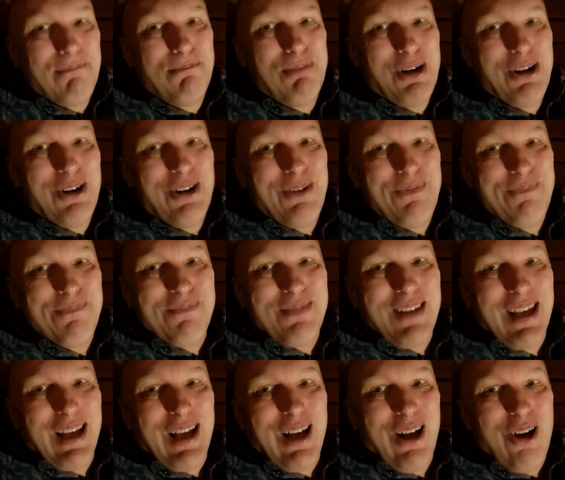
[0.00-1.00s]
But
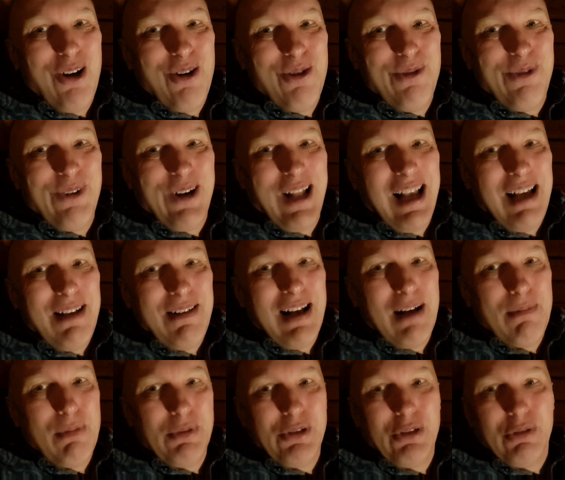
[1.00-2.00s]
hopefully,
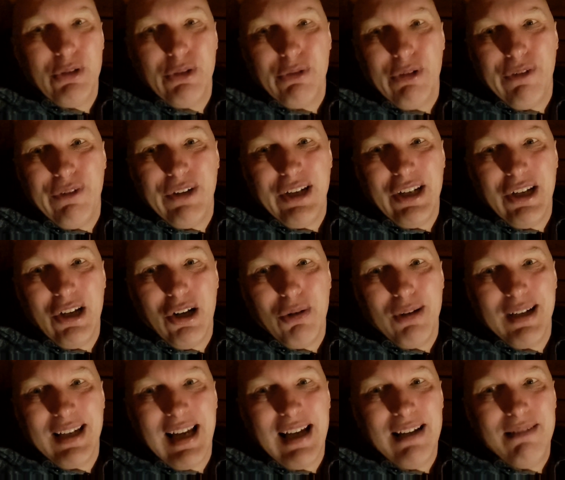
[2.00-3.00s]
I'll probably do another video
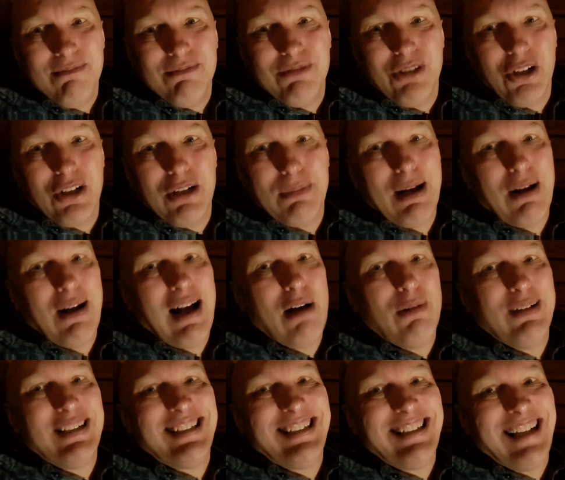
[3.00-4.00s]
again, talking about
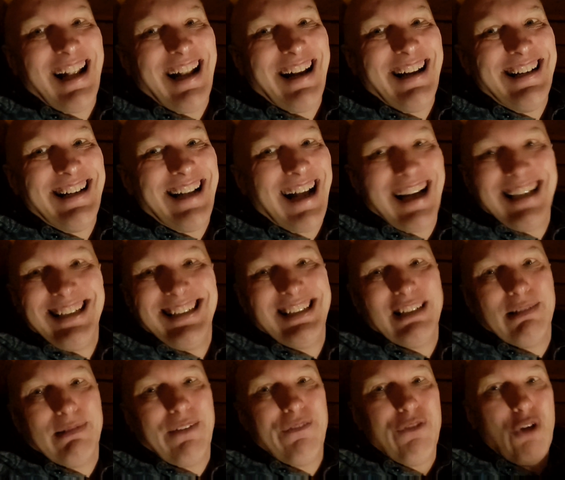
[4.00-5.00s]
how it's nice
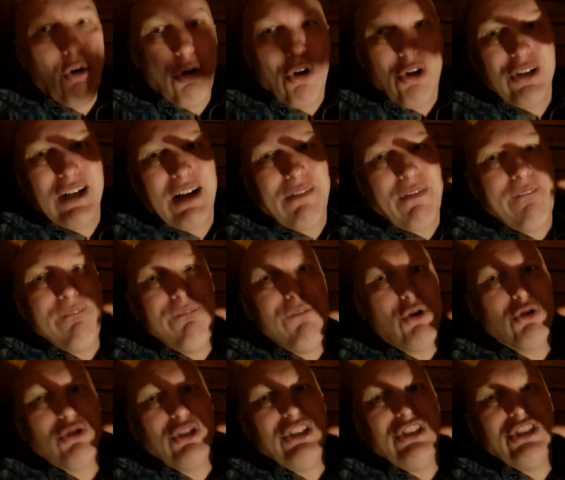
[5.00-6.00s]
to have no longer have a
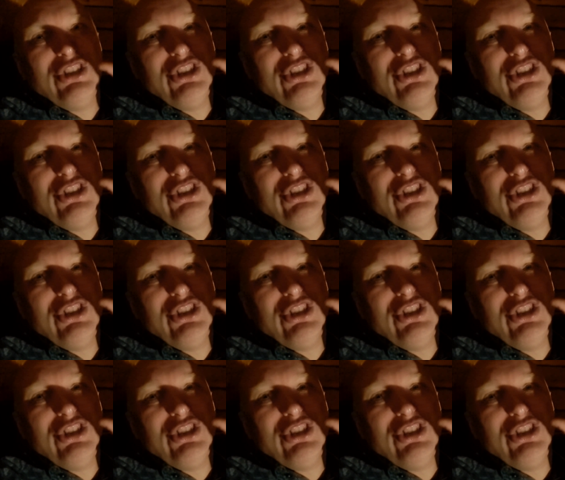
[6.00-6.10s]
fucking